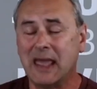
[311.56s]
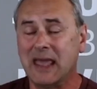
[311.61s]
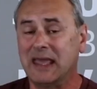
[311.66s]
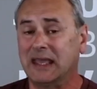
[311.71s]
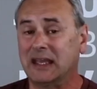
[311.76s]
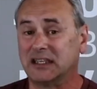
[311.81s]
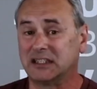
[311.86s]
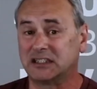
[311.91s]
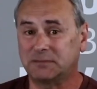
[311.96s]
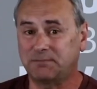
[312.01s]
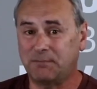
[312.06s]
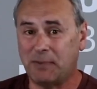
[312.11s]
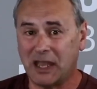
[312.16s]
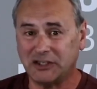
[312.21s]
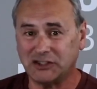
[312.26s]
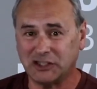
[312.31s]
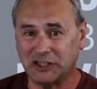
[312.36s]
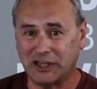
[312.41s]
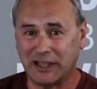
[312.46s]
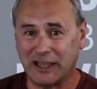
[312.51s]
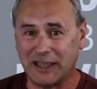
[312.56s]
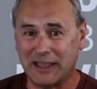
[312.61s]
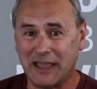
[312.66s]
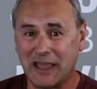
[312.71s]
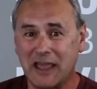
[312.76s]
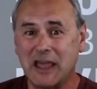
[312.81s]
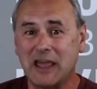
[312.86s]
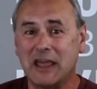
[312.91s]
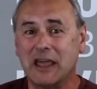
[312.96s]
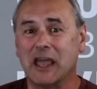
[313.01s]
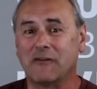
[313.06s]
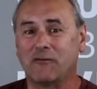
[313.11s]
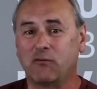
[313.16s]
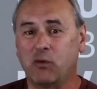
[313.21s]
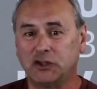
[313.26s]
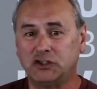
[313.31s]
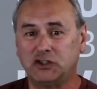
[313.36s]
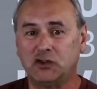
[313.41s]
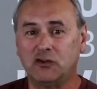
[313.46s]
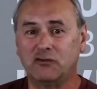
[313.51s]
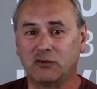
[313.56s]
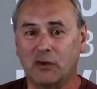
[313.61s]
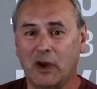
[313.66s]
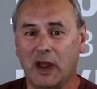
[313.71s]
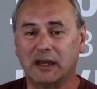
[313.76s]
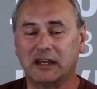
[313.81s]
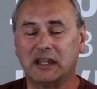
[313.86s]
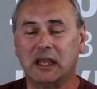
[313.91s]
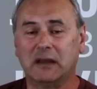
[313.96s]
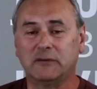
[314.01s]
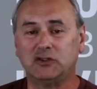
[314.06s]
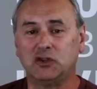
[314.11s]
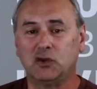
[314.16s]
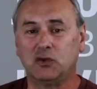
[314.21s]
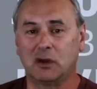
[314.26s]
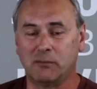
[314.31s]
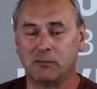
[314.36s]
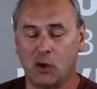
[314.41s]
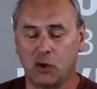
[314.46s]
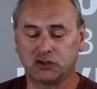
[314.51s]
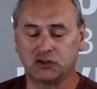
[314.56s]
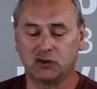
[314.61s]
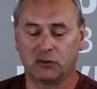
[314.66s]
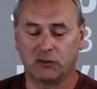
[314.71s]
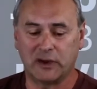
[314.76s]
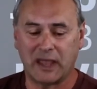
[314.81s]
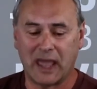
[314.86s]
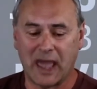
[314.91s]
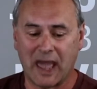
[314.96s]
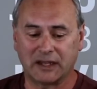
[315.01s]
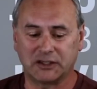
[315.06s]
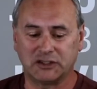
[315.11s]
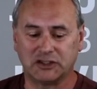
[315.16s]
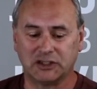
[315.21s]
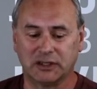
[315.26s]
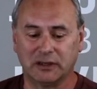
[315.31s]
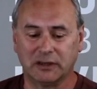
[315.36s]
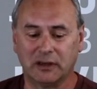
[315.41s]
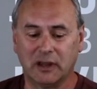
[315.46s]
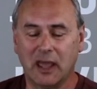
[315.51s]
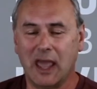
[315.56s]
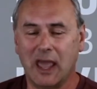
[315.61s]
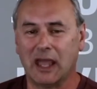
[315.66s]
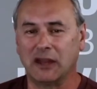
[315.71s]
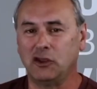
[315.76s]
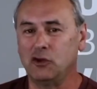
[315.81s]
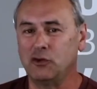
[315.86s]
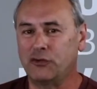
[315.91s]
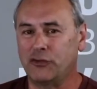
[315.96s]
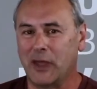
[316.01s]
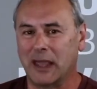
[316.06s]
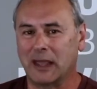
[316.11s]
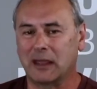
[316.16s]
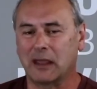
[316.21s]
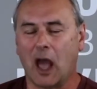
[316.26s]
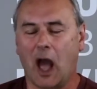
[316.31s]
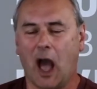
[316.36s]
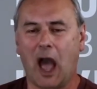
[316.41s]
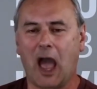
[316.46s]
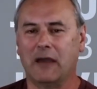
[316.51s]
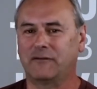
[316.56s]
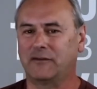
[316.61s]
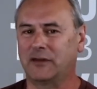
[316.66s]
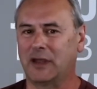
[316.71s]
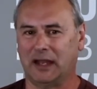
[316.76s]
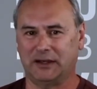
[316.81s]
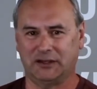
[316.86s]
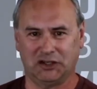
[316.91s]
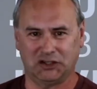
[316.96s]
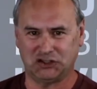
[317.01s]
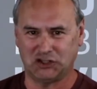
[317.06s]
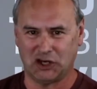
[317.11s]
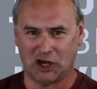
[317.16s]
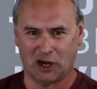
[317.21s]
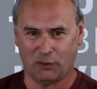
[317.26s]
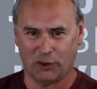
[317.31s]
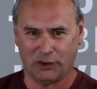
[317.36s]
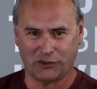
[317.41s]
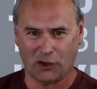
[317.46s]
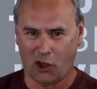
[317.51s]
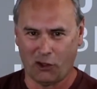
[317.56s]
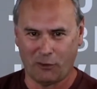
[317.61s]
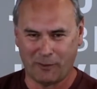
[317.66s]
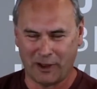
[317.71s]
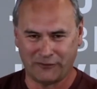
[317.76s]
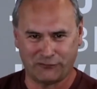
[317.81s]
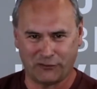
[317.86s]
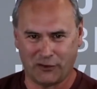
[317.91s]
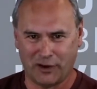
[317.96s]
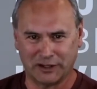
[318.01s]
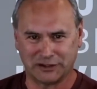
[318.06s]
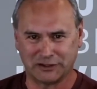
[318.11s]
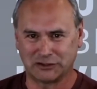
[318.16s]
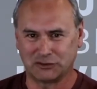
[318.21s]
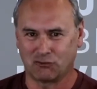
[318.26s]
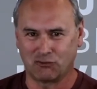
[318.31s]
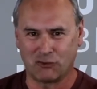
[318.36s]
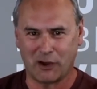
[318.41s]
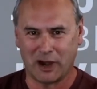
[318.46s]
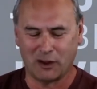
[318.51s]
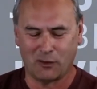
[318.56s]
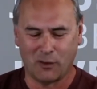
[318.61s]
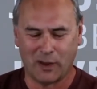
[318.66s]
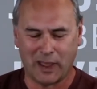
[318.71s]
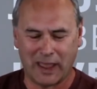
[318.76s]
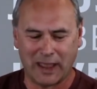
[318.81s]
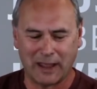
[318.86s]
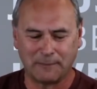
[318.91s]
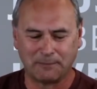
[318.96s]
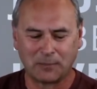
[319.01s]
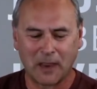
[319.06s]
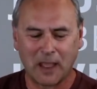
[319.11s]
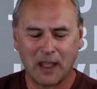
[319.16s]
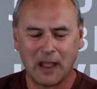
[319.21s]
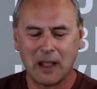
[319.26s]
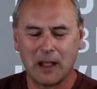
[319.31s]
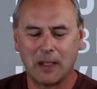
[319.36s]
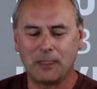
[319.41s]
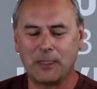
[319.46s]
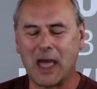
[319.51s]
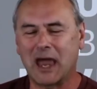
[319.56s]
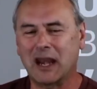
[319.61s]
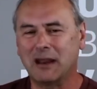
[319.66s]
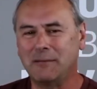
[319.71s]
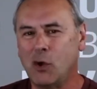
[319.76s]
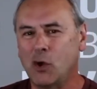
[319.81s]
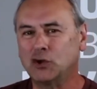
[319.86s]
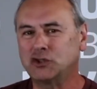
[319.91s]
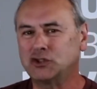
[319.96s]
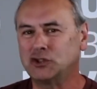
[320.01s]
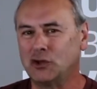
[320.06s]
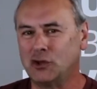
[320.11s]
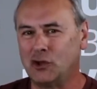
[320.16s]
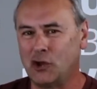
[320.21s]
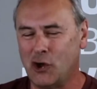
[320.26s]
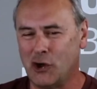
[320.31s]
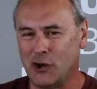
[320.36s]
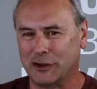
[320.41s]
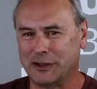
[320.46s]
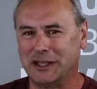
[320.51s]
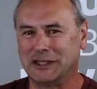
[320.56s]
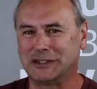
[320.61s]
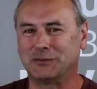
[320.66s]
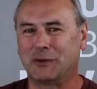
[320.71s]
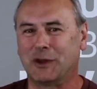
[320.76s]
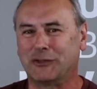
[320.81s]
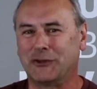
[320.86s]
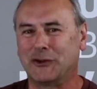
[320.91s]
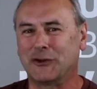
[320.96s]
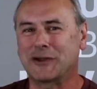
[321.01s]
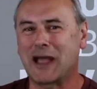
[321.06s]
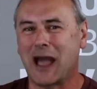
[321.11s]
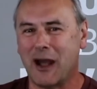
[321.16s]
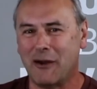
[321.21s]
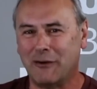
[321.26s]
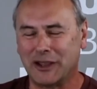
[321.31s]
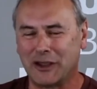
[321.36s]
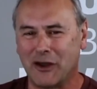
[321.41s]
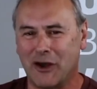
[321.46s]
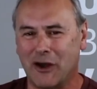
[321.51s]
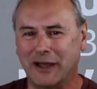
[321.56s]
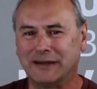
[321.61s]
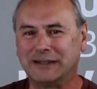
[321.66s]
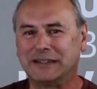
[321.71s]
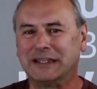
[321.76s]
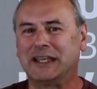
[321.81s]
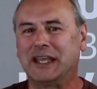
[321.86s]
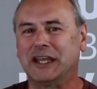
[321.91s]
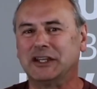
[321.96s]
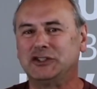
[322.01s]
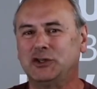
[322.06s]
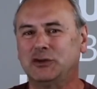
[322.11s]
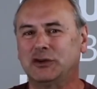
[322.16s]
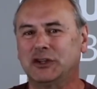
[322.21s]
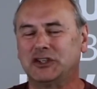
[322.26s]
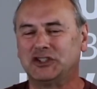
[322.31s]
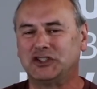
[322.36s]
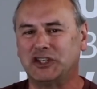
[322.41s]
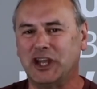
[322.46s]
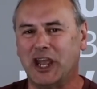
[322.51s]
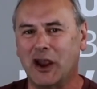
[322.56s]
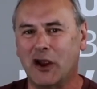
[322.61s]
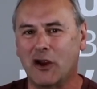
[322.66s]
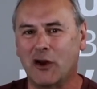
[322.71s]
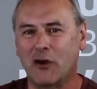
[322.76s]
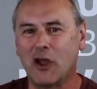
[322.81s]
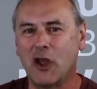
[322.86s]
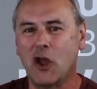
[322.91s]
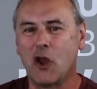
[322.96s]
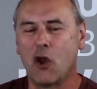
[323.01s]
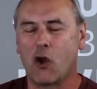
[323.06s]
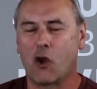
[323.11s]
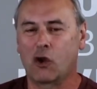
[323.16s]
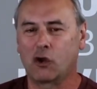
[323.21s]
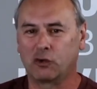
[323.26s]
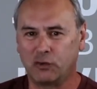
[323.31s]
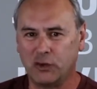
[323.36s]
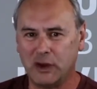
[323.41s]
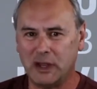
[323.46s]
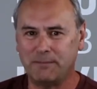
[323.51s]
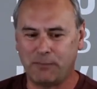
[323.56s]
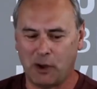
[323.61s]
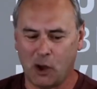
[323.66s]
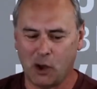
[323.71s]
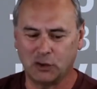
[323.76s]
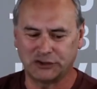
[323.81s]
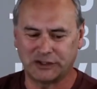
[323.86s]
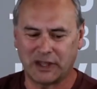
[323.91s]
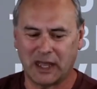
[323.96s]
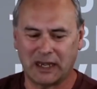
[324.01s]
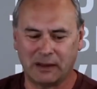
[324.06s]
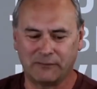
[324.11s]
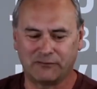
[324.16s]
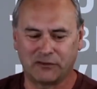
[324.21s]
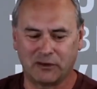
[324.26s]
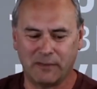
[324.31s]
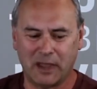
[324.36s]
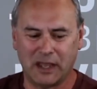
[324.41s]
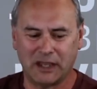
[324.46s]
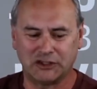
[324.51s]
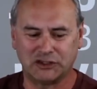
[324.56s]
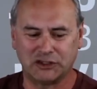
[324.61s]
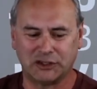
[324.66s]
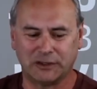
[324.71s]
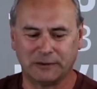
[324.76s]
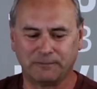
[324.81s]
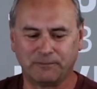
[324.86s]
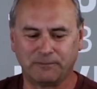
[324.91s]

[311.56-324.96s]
especially if what you've read gives you an emotional reaction and you think, I've got to share with all my friends right away. That emotional hook is what they're counting on to get you to share or repost that information.